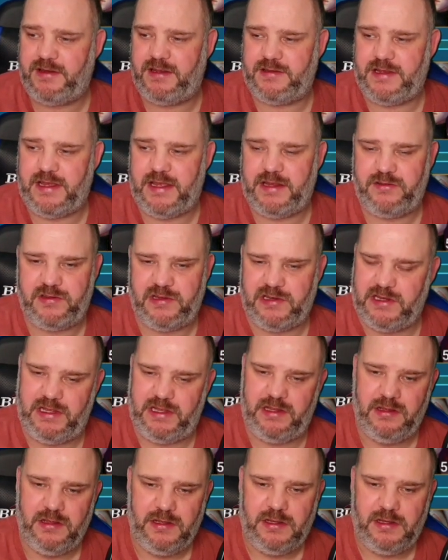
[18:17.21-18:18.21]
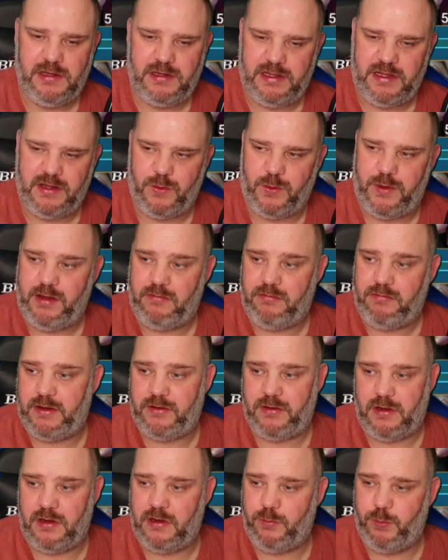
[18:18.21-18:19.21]
It's actually the other way
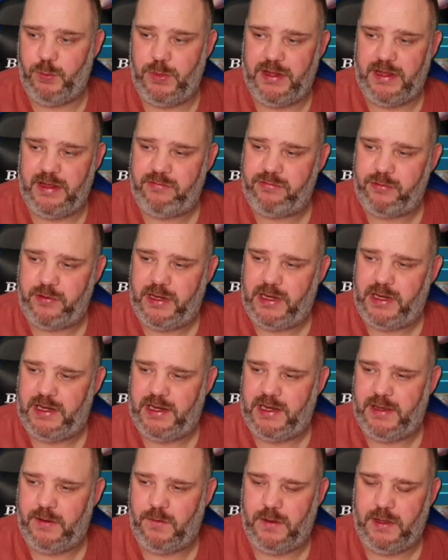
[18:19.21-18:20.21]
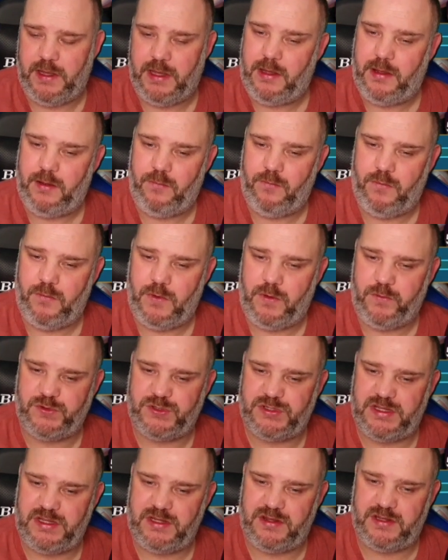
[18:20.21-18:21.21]
around, I'll admit that freely now.
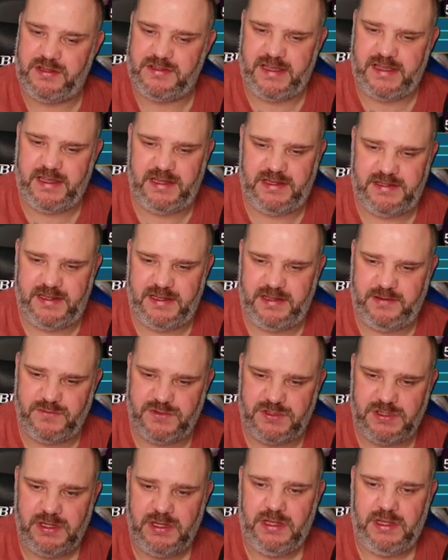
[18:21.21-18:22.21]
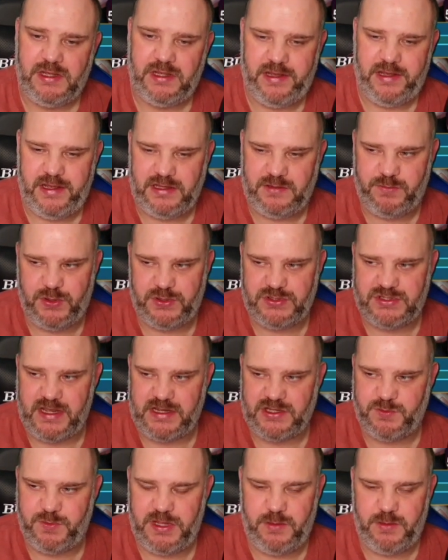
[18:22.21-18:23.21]
Obviously the tanky teams, he puts
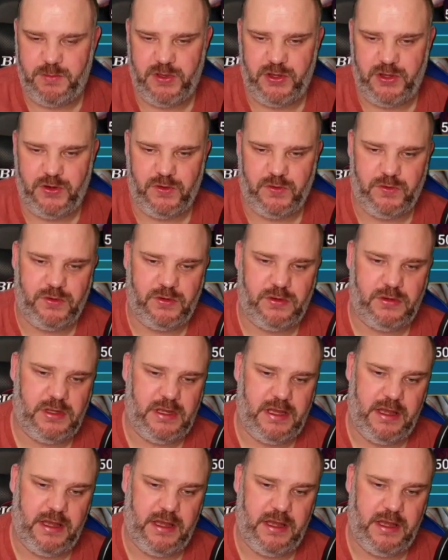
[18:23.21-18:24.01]
HP burn on.